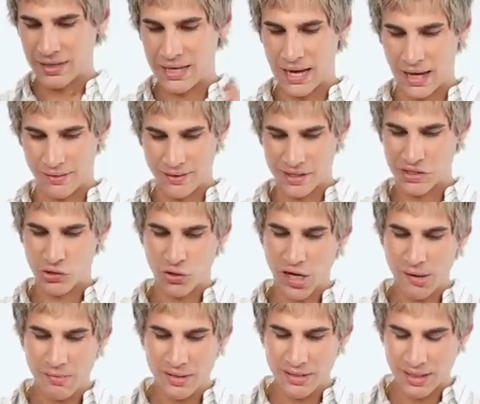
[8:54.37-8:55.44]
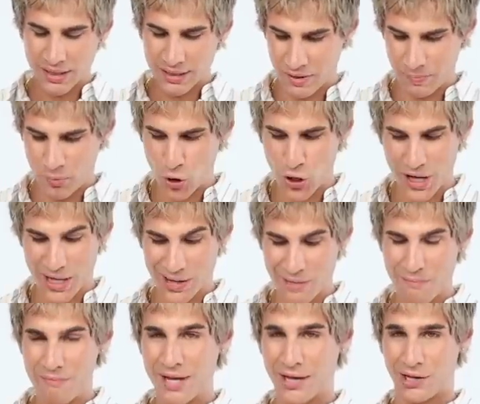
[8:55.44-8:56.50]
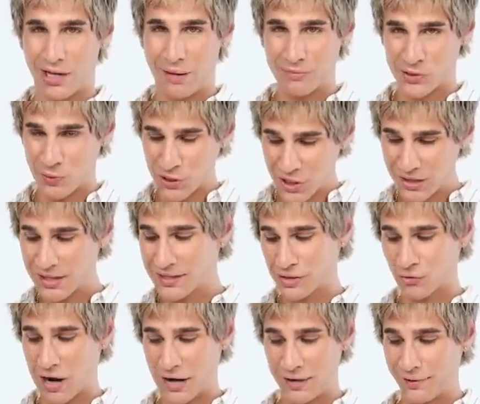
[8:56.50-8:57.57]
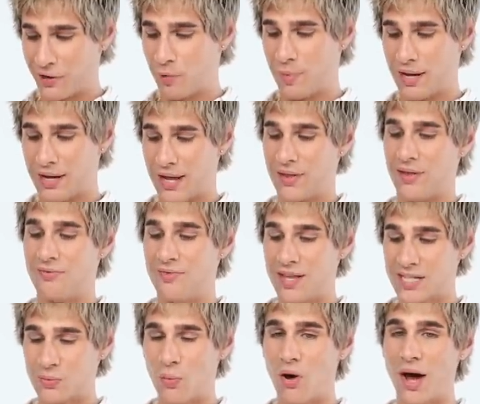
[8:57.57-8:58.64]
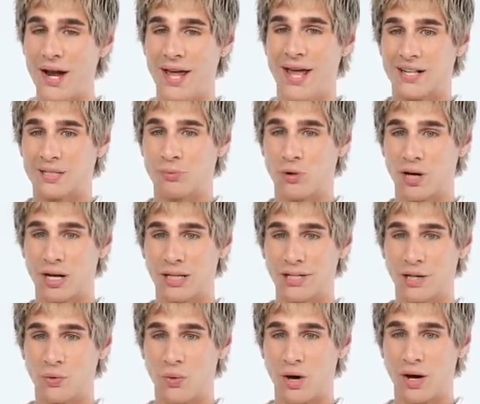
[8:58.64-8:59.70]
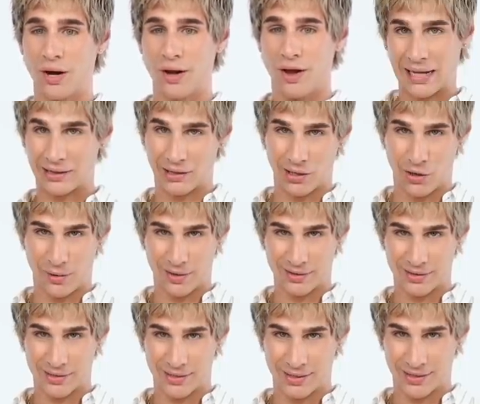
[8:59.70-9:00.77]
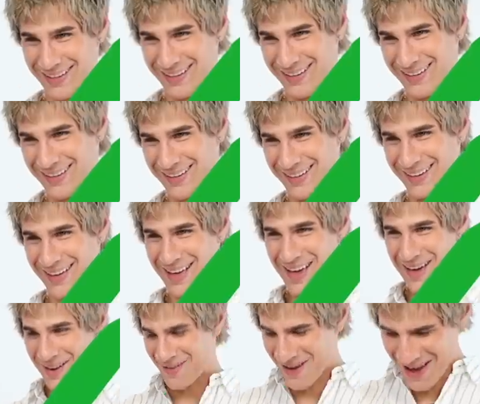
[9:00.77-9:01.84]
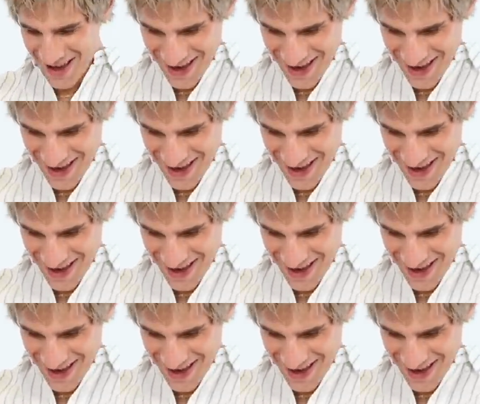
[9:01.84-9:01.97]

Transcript: Yeah, this cream is gonna be put in the middle. I'm switching things around a little bit and then this one, this more clear one at the lowest. Yes! Woo!